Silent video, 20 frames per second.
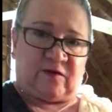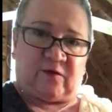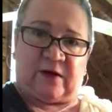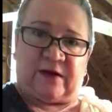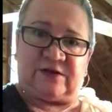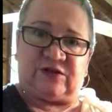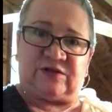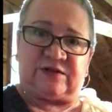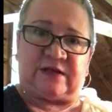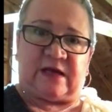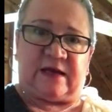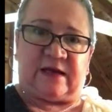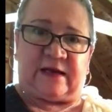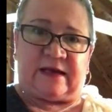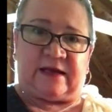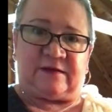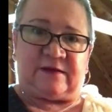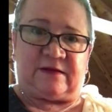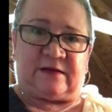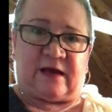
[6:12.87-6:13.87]
So I just kind
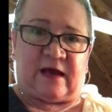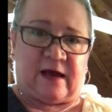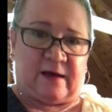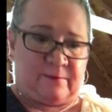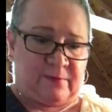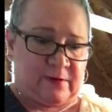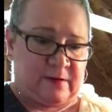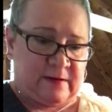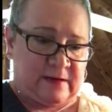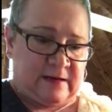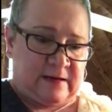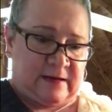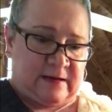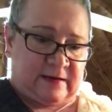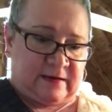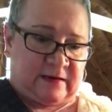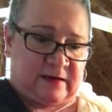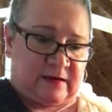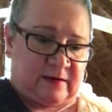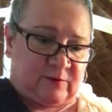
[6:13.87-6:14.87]
of get the top,
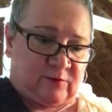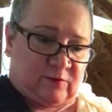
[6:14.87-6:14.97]
cut